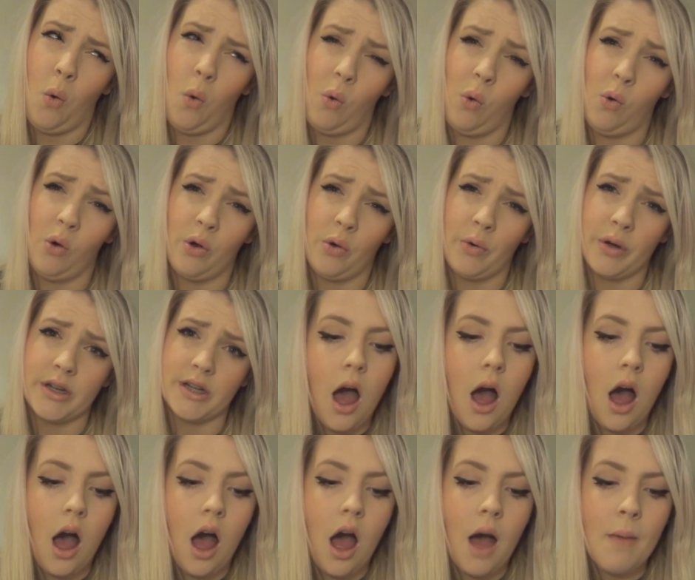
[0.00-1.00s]
Awkward.
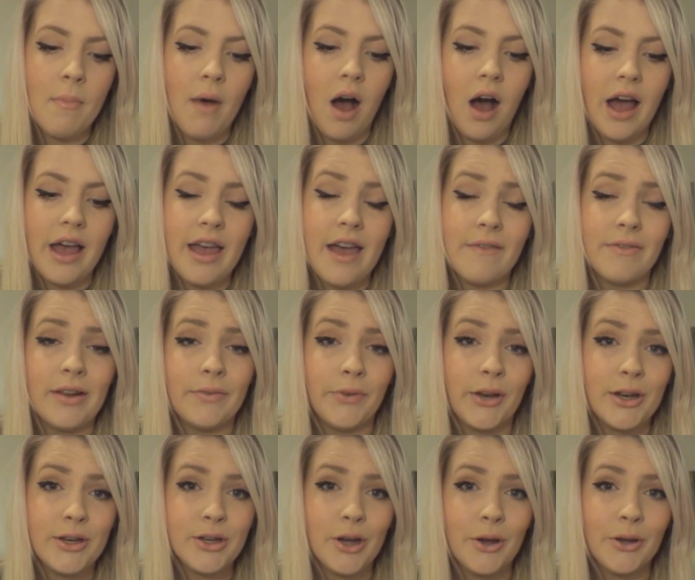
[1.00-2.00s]
I have
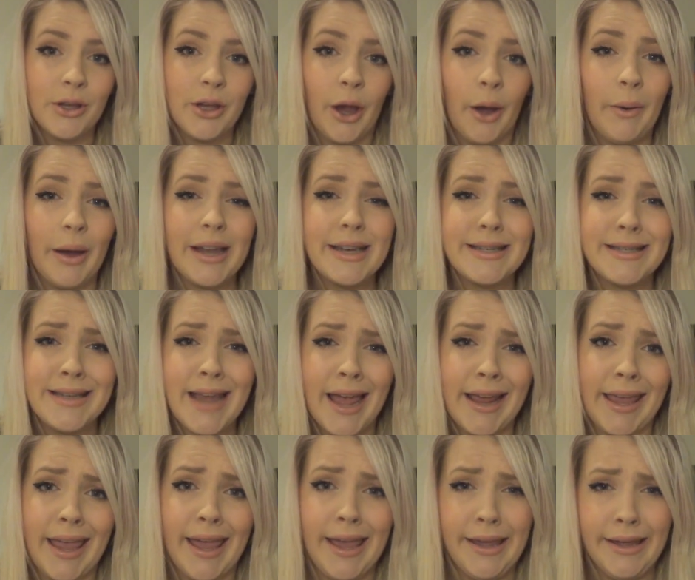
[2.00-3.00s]
lived in Tokyo a
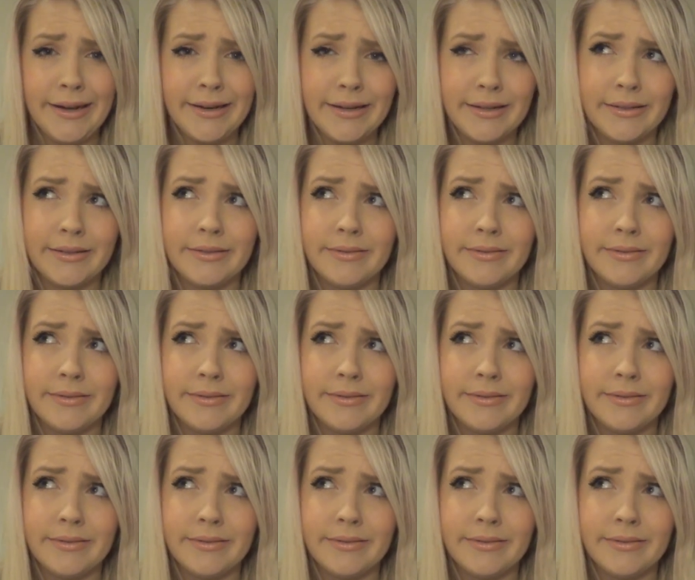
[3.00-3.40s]
decade.